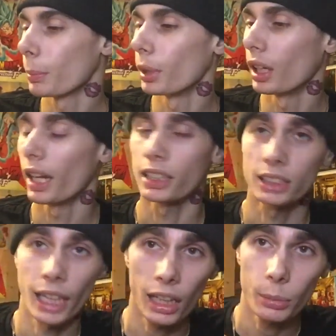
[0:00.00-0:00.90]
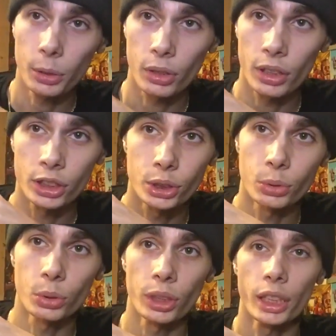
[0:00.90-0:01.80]
But Excalibur
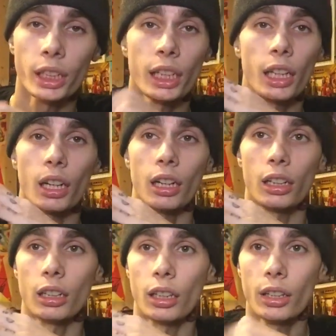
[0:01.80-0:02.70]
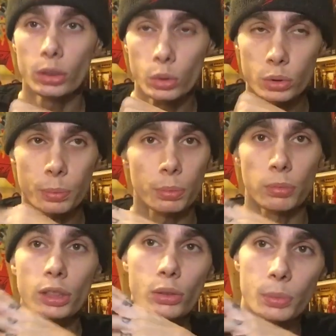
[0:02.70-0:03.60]
issue 3, this was
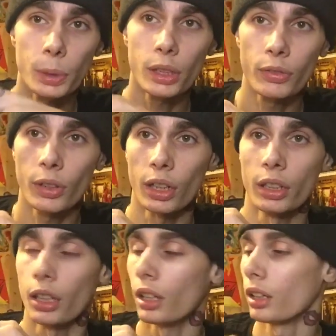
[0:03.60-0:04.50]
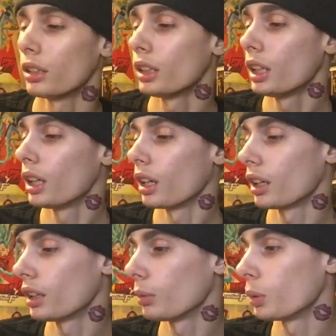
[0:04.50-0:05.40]
pretty fun.
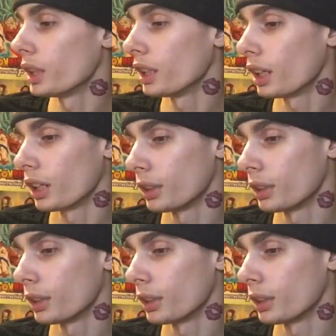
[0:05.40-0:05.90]
We